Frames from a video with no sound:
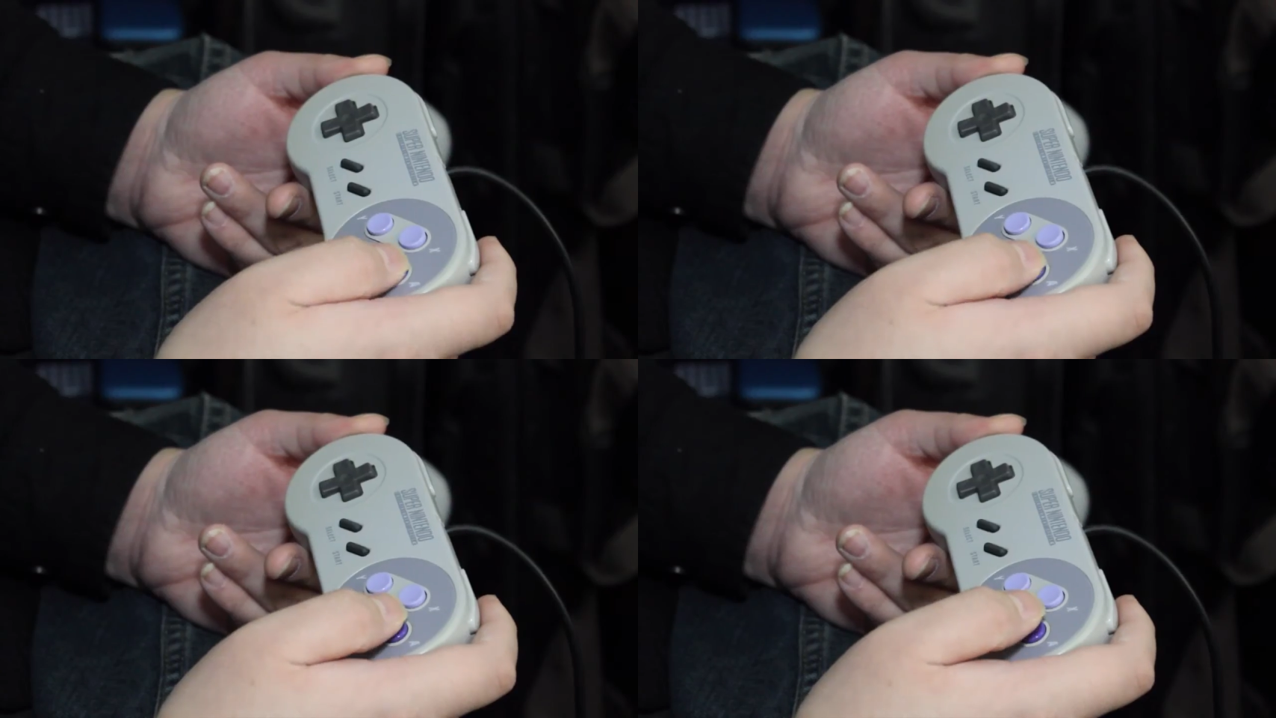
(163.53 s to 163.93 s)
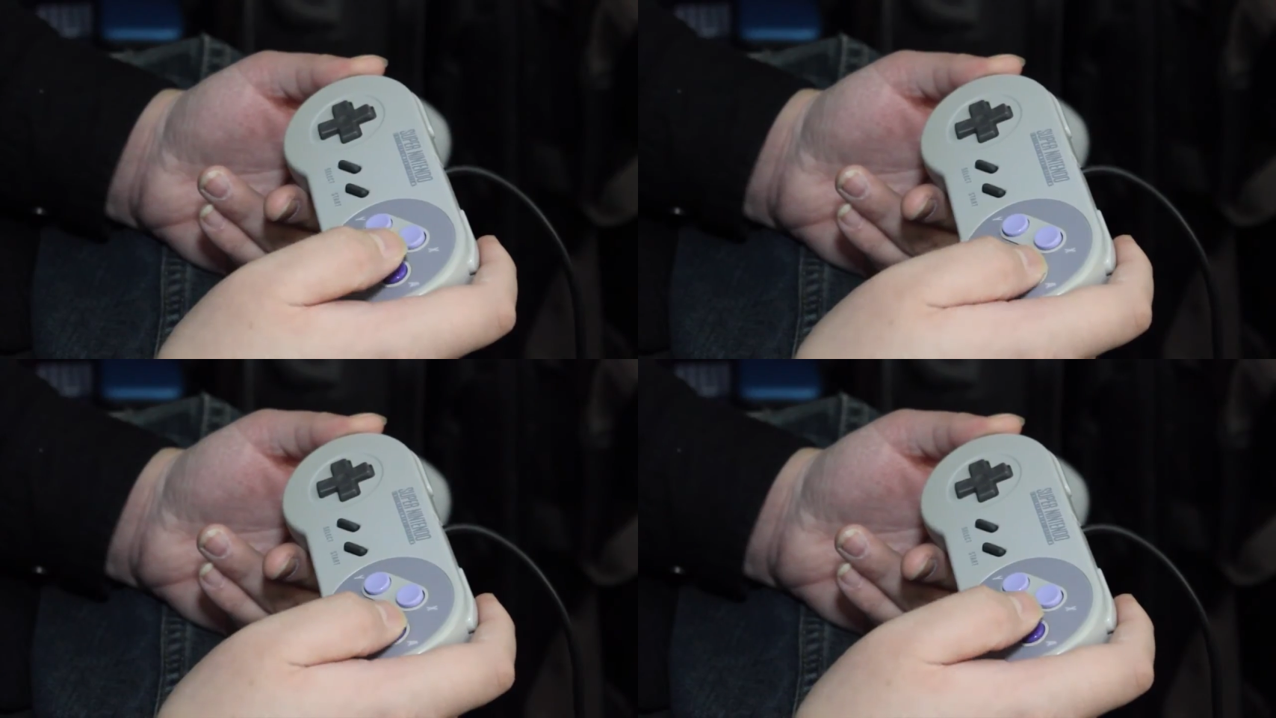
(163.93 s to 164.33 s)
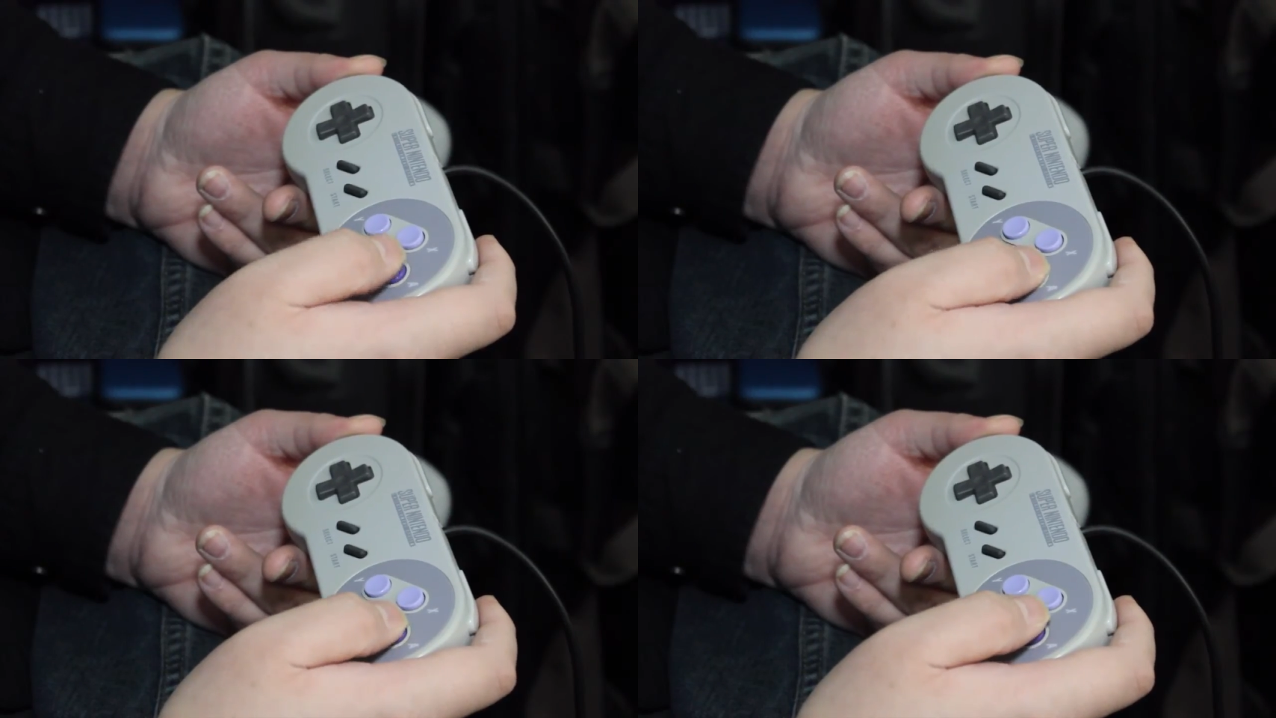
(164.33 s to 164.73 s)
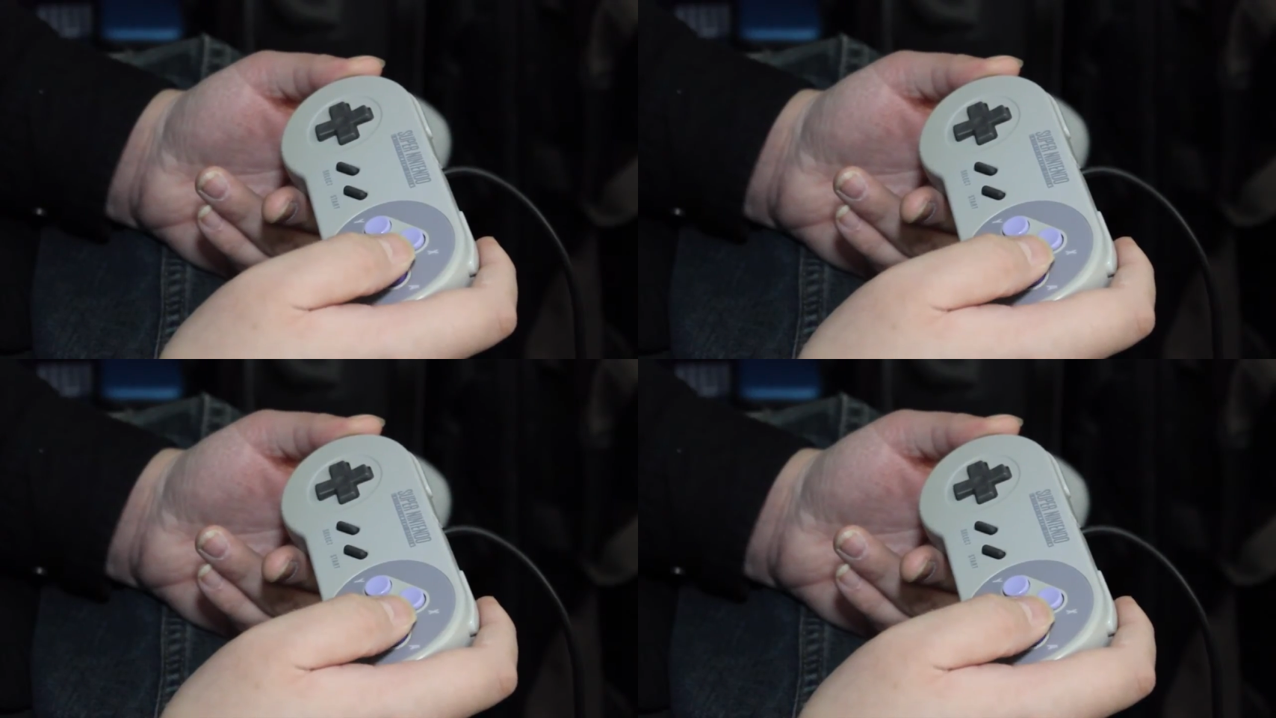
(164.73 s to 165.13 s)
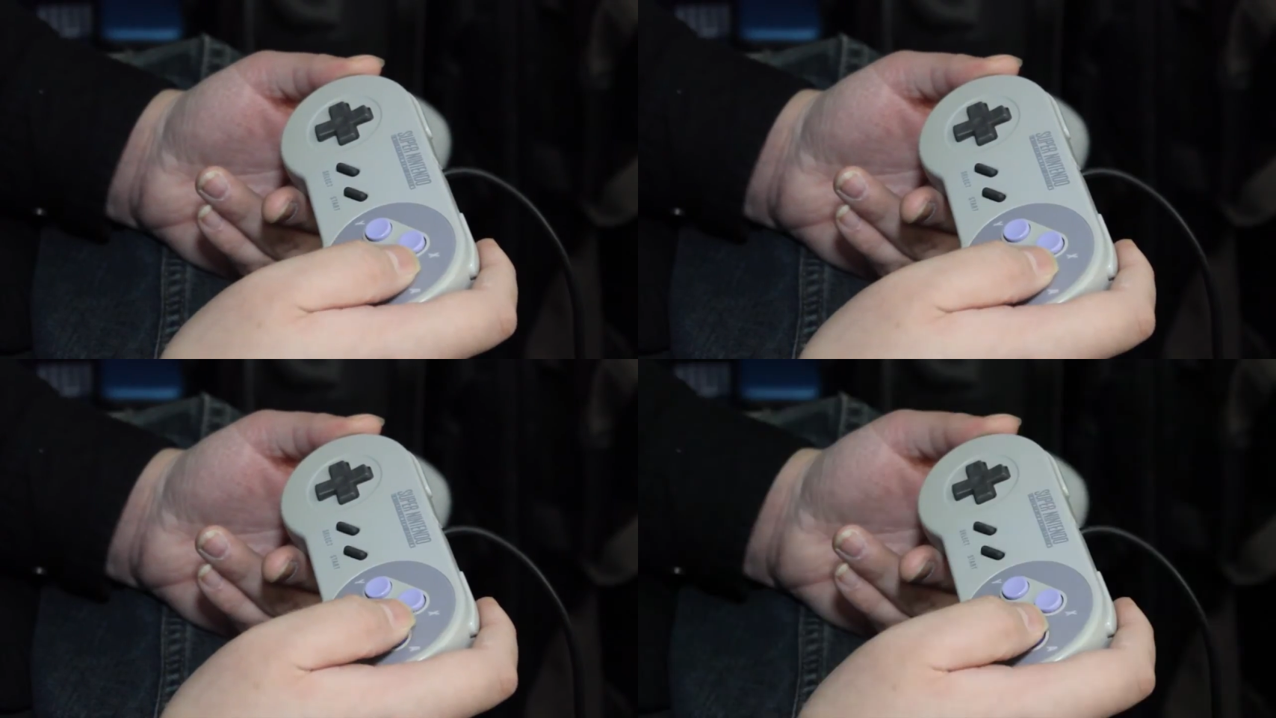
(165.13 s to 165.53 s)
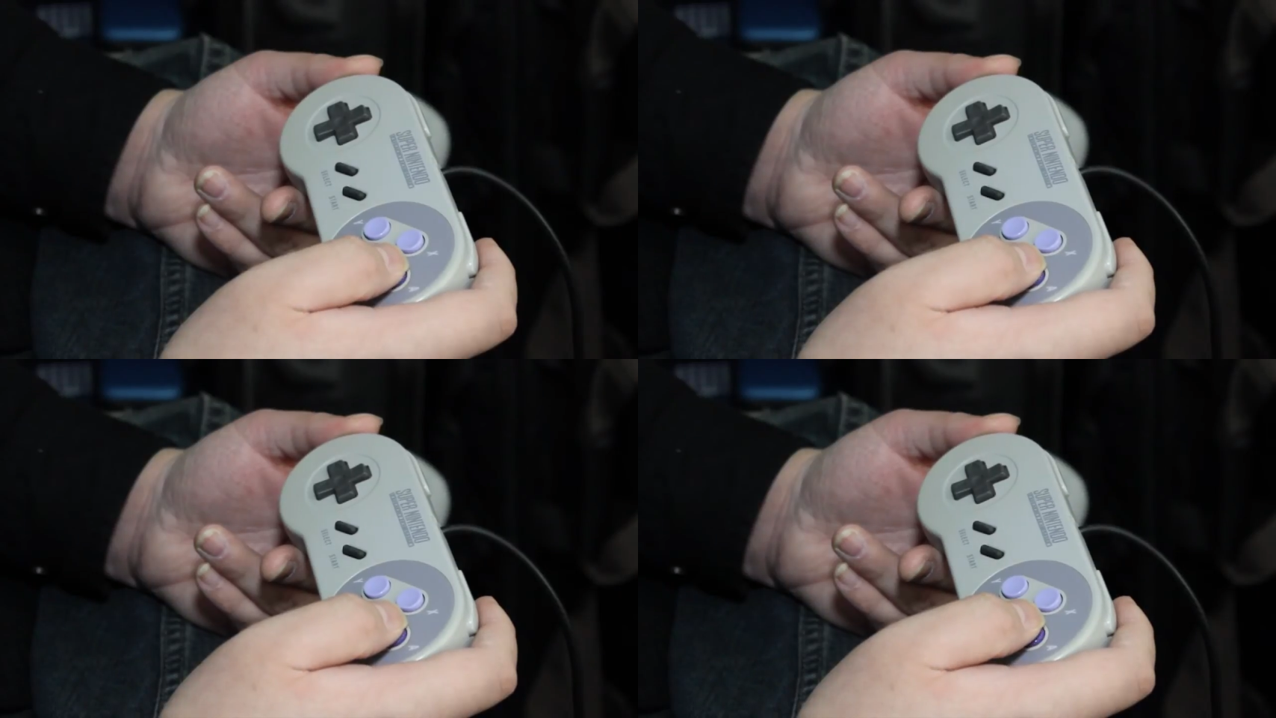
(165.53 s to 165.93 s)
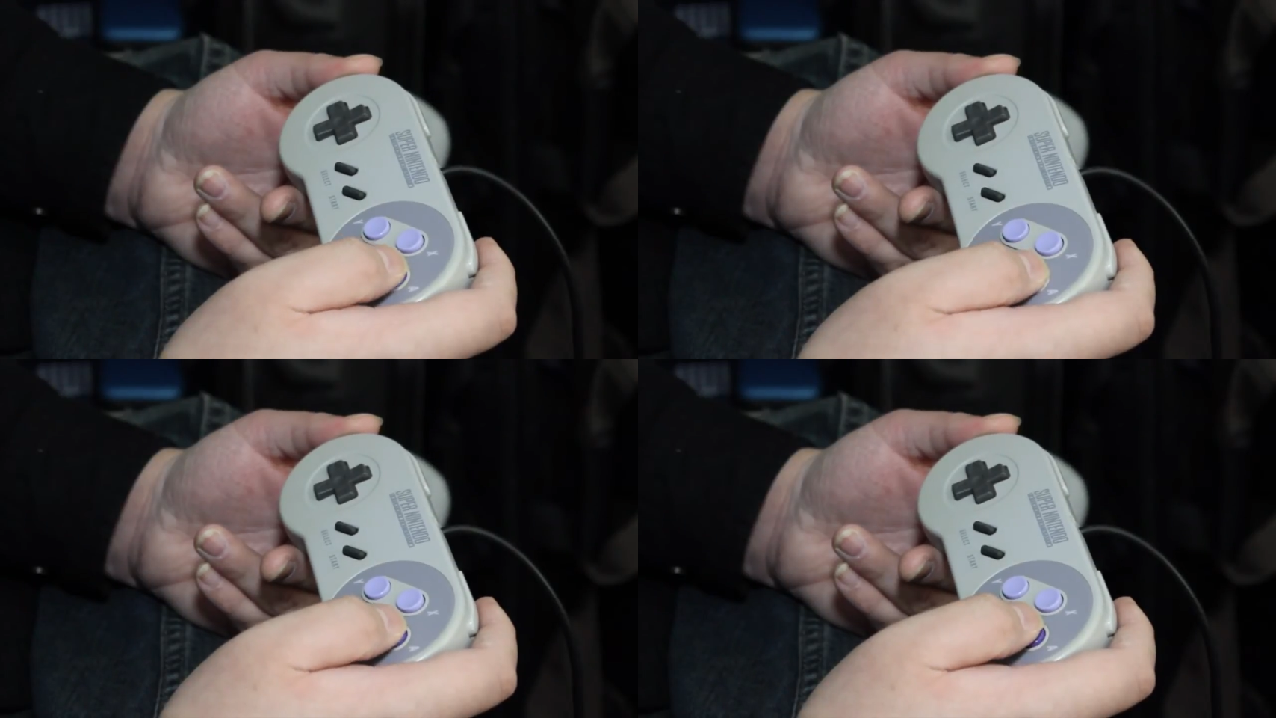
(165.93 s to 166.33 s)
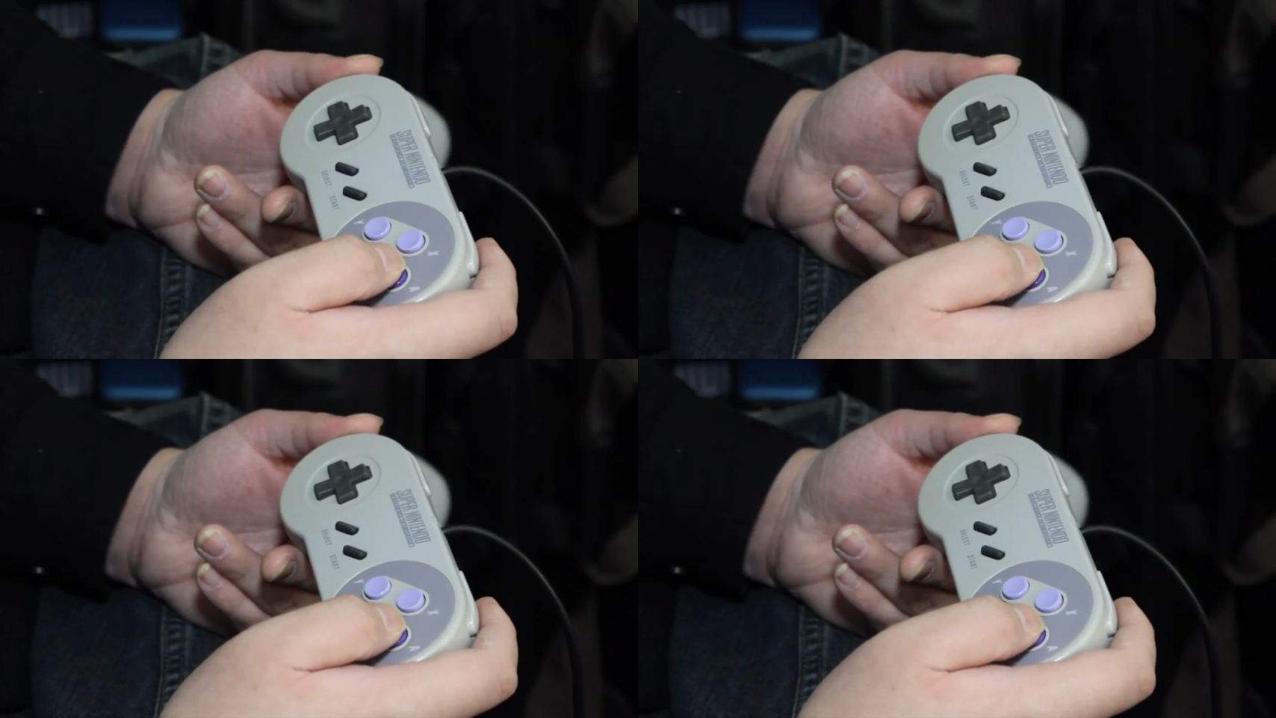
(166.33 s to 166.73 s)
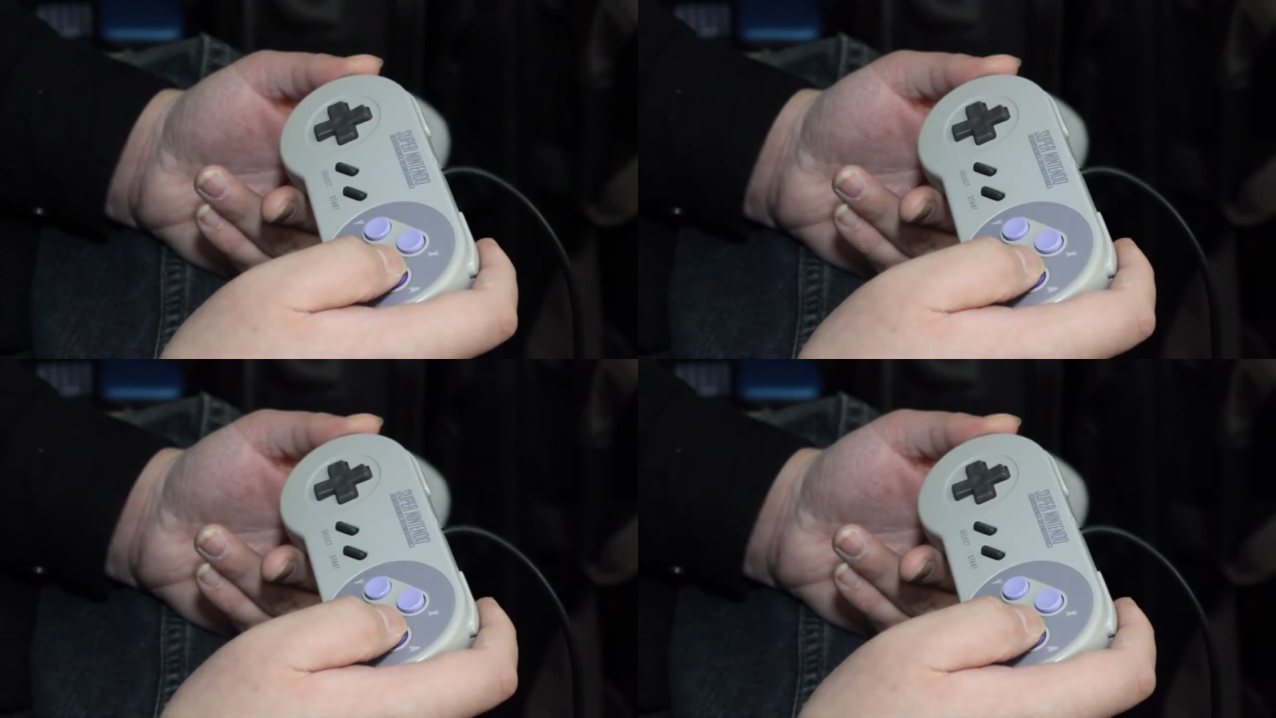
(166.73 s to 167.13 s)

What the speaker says: No face is visible, so there are no lips to read.